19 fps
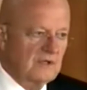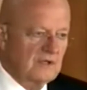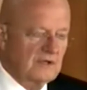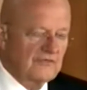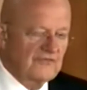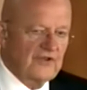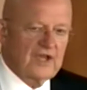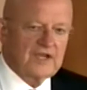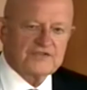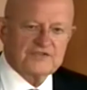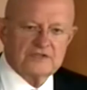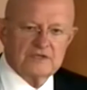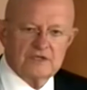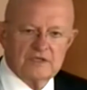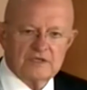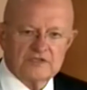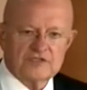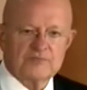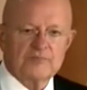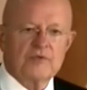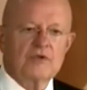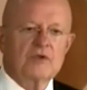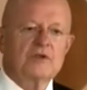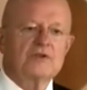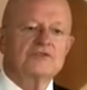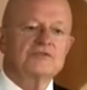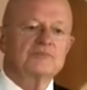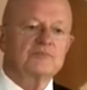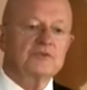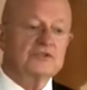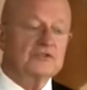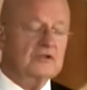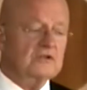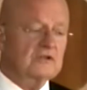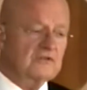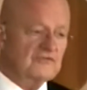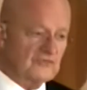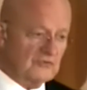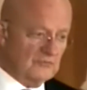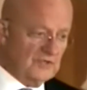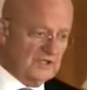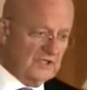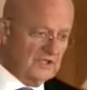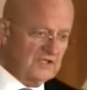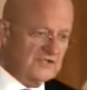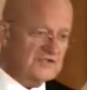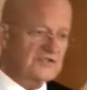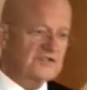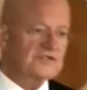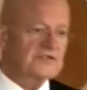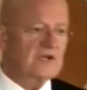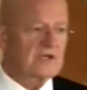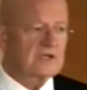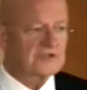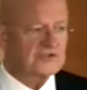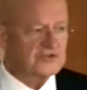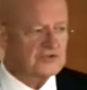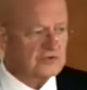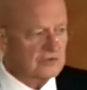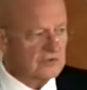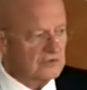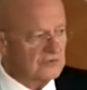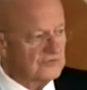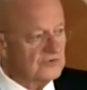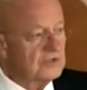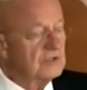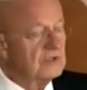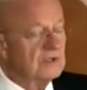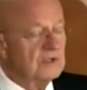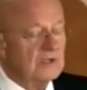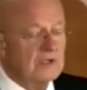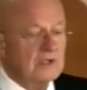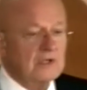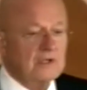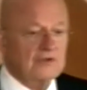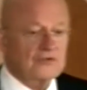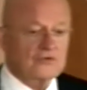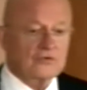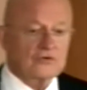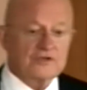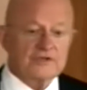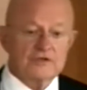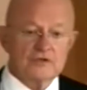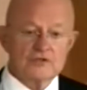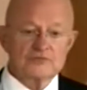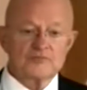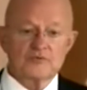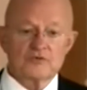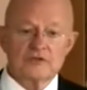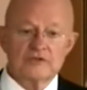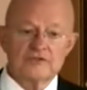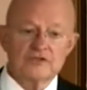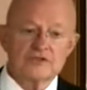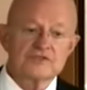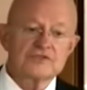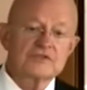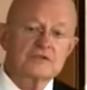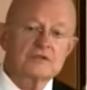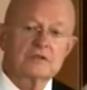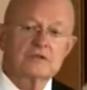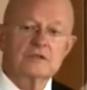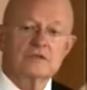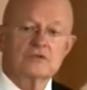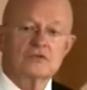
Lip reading: fascinating experience, particularly for me, since I had served 30 years previous in